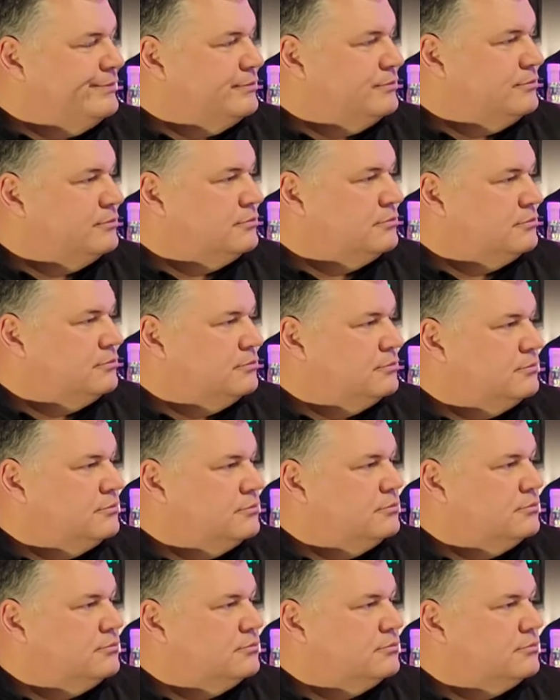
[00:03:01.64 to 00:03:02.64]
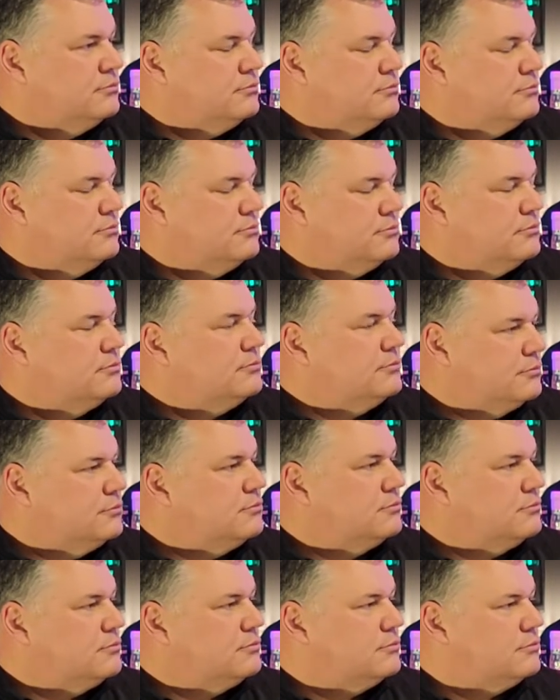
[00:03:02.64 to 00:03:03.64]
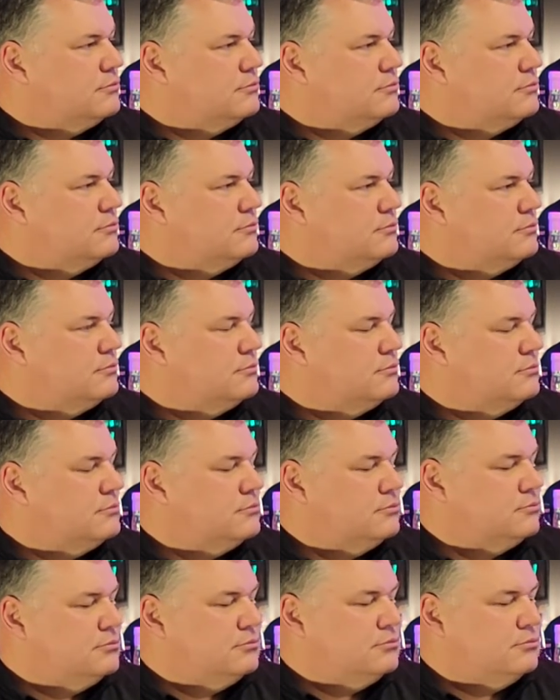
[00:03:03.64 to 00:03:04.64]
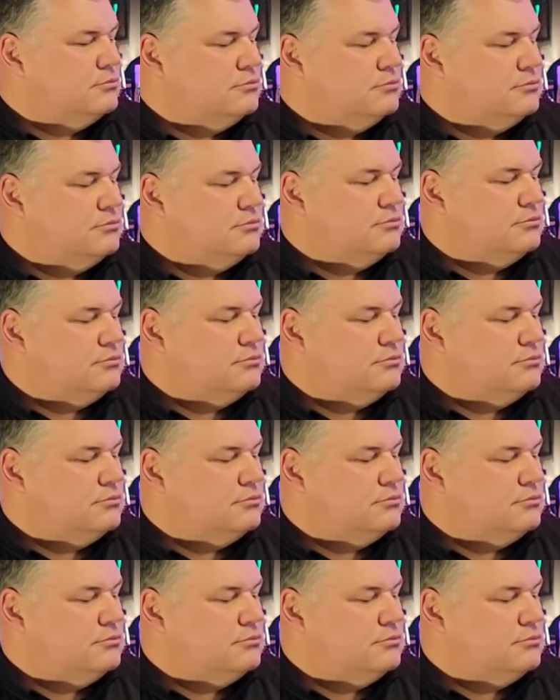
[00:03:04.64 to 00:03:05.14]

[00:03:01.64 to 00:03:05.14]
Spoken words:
(silent)